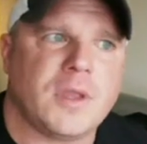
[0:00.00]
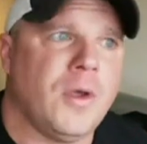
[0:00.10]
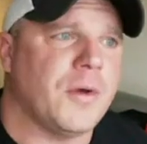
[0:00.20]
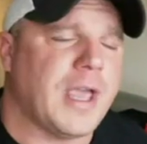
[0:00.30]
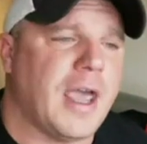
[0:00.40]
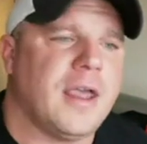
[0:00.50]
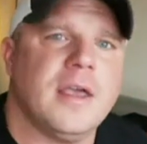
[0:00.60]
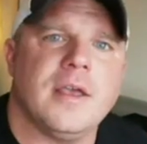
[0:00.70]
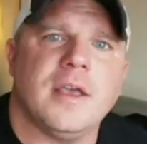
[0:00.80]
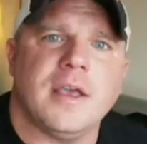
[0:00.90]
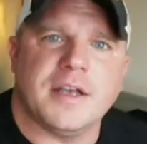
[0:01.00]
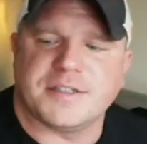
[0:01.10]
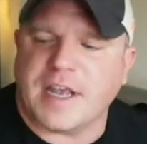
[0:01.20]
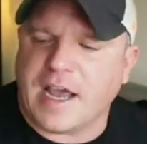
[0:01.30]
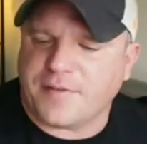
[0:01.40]
Okay.
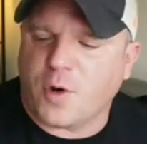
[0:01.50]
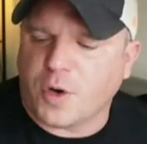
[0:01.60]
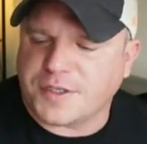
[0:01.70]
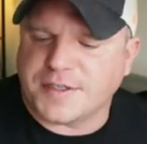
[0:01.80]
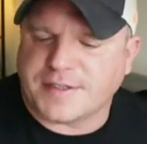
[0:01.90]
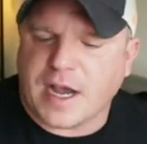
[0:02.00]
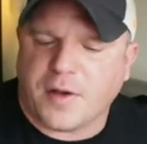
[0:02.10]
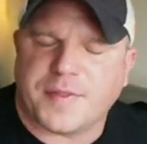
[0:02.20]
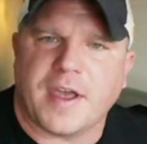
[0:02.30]
Is they have courses out.